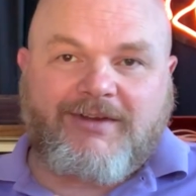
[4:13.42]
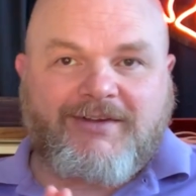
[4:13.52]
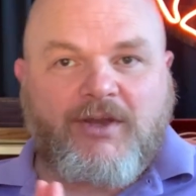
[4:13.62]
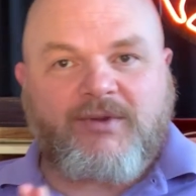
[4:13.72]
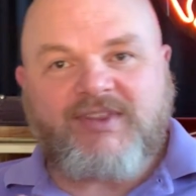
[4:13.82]

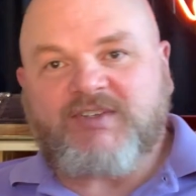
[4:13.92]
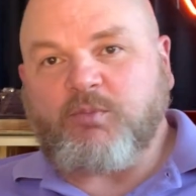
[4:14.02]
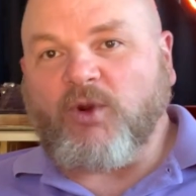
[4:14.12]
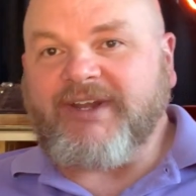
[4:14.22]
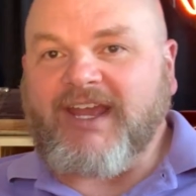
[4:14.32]
at this
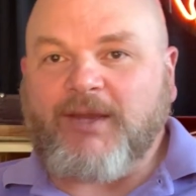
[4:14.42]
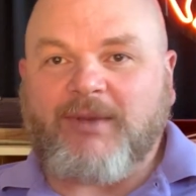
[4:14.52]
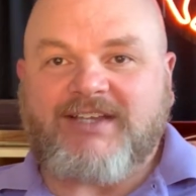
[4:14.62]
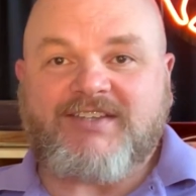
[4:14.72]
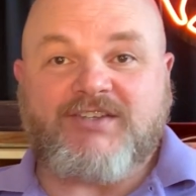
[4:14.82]
point,
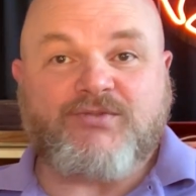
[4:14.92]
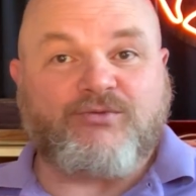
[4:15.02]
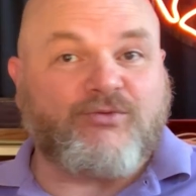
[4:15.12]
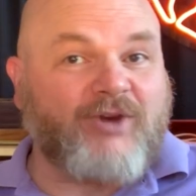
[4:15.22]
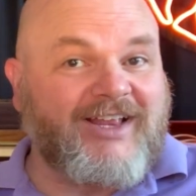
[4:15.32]
MS is
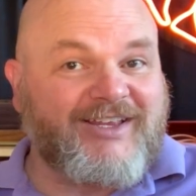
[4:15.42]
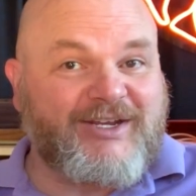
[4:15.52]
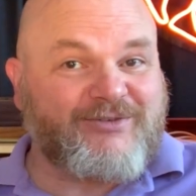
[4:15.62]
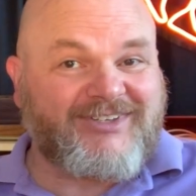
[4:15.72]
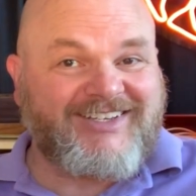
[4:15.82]

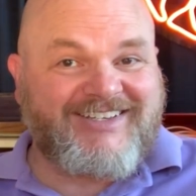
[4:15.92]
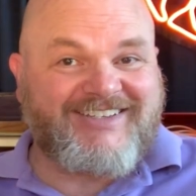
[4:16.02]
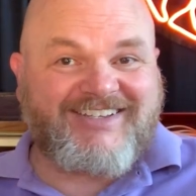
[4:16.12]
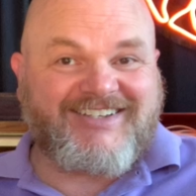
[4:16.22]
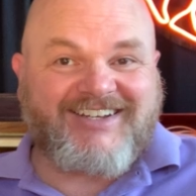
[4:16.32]
relatively
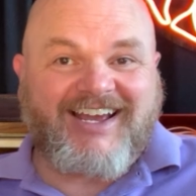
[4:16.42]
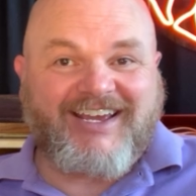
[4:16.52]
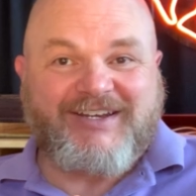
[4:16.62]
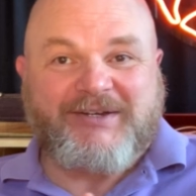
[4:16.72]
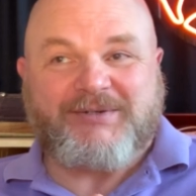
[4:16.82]
easy to
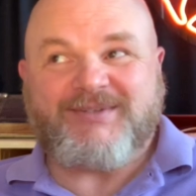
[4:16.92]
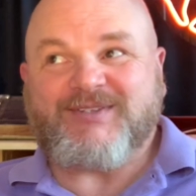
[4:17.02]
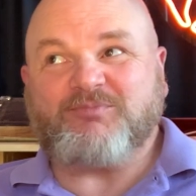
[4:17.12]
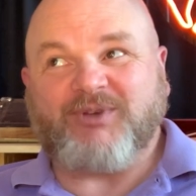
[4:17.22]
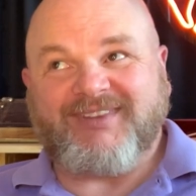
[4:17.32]
diagnose,
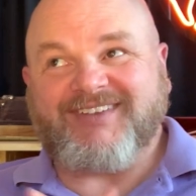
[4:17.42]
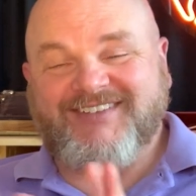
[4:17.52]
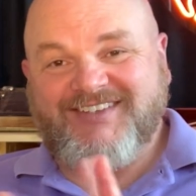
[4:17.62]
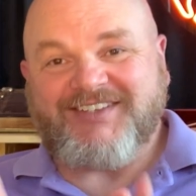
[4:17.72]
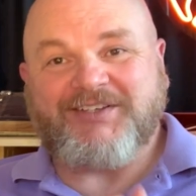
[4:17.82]
but
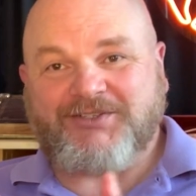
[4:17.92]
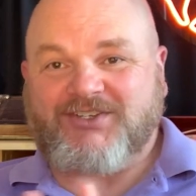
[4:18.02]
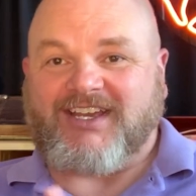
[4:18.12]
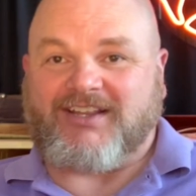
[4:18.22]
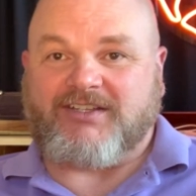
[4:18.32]
there's still
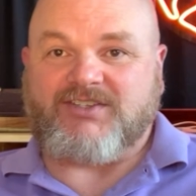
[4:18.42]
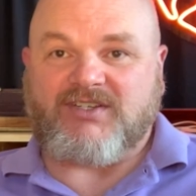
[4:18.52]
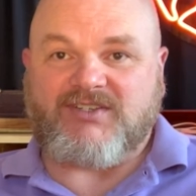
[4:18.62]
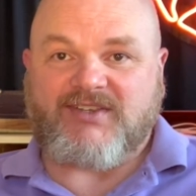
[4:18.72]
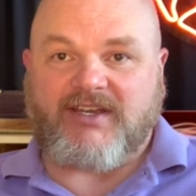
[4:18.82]

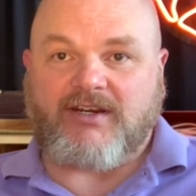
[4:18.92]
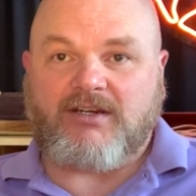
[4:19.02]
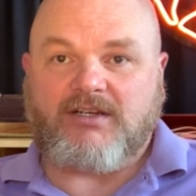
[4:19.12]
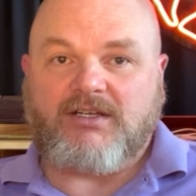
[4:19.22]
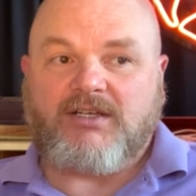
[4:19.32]
challenges
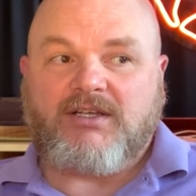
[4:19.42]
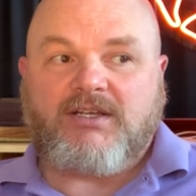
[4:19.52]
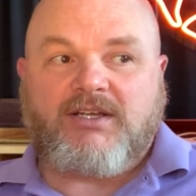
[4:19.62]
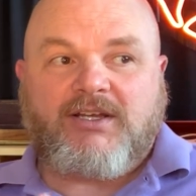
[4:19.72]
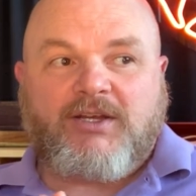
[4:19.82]
there.
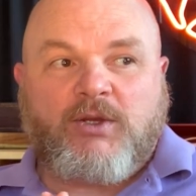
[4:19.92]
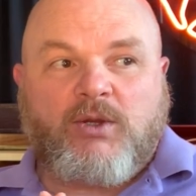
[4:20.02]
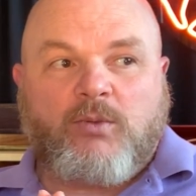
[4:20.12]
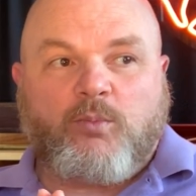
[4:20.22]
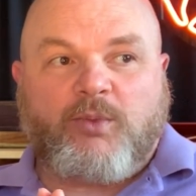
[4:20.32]

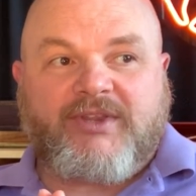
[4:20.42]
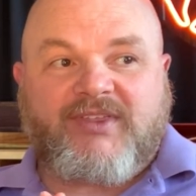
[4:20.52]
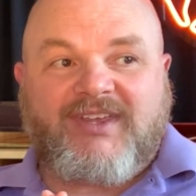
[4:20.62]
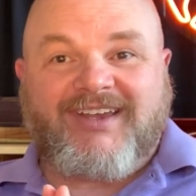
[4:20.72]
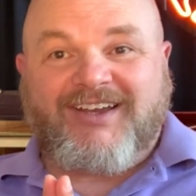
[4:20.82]
But
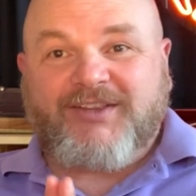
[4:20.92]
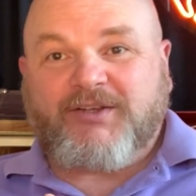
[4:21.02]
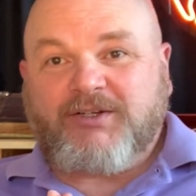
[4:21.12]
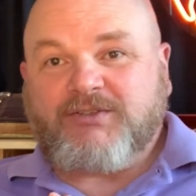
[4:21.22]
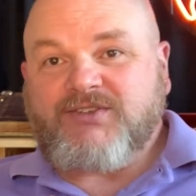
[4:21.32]
the
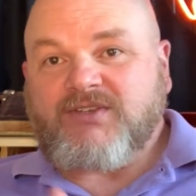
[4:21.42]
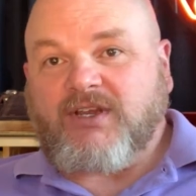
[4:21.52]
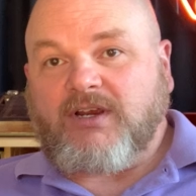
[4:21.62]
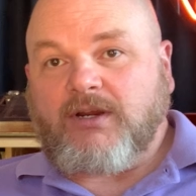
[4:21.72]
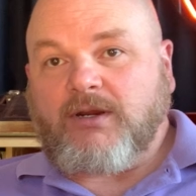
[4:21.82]
others
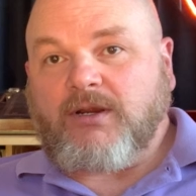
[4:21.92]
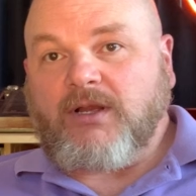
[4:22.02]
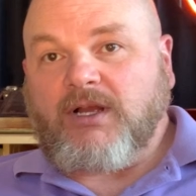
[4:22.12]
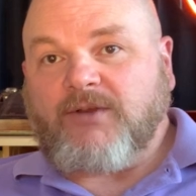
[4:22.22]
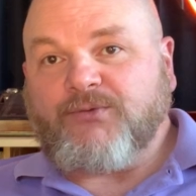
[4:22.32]
are
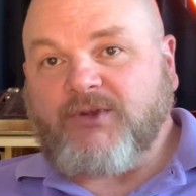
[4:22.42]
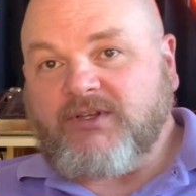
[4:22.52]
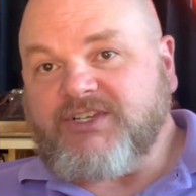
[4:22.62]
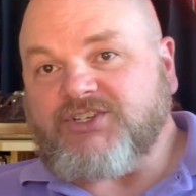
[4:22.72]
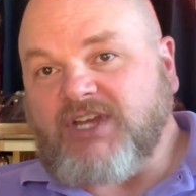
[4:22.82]

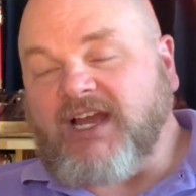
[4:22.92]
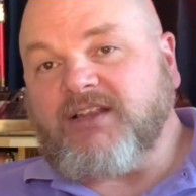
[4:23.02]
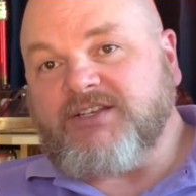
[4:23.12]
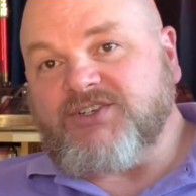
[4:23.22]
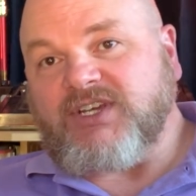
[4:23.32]
fairly
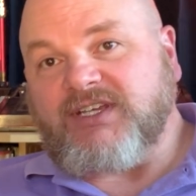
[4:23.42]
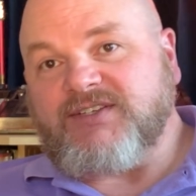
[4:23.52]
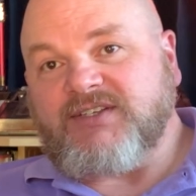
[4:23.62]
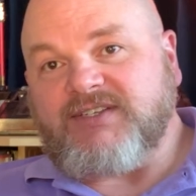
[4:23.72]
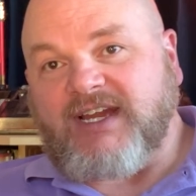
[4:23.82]
challenging
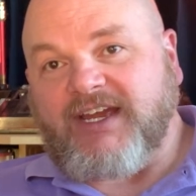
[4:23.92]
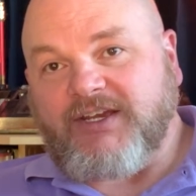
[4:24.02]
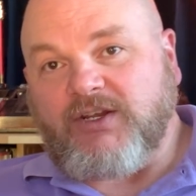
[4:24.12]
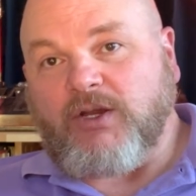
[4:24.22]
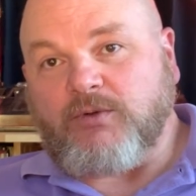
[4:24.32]
to
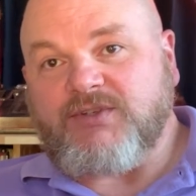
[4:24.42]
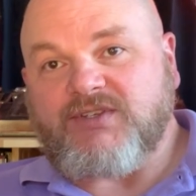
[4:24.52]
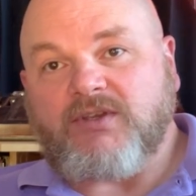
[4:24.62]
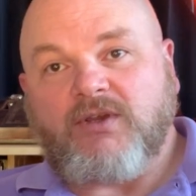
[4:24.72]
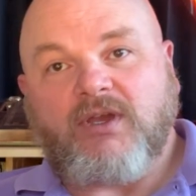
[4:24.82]
diagnose